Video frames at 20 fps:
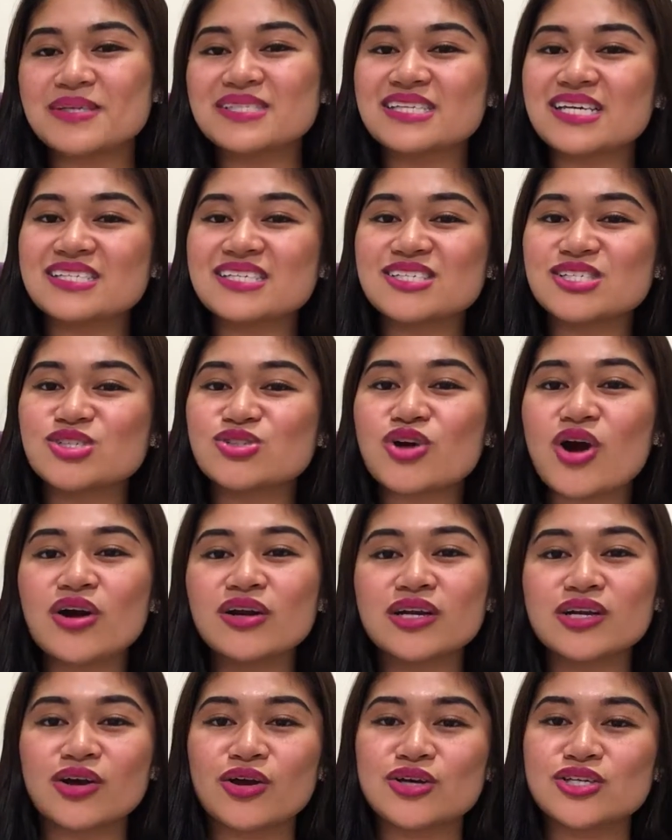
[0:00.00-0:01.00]
possesses
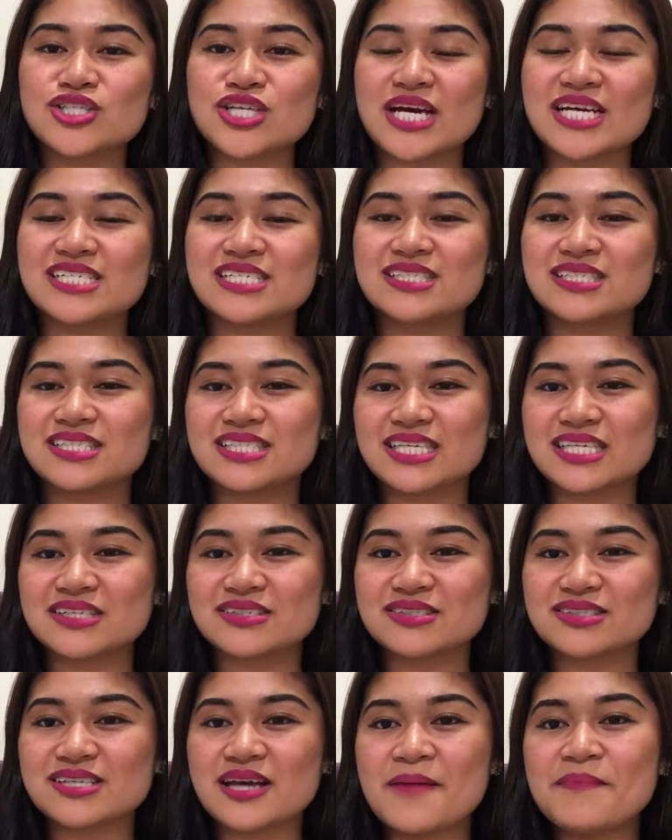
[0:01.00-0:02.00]
strong negotiation
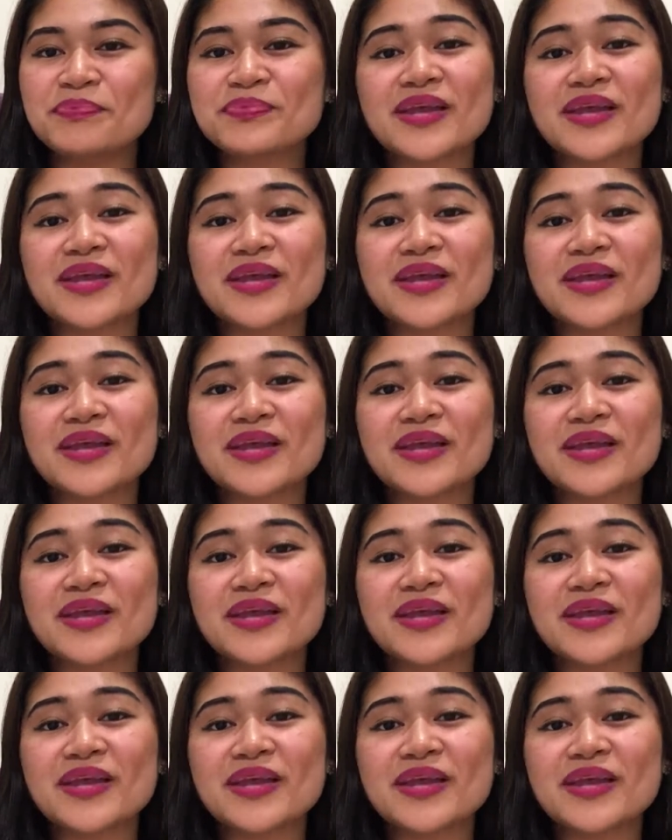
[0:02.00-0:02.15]
skills,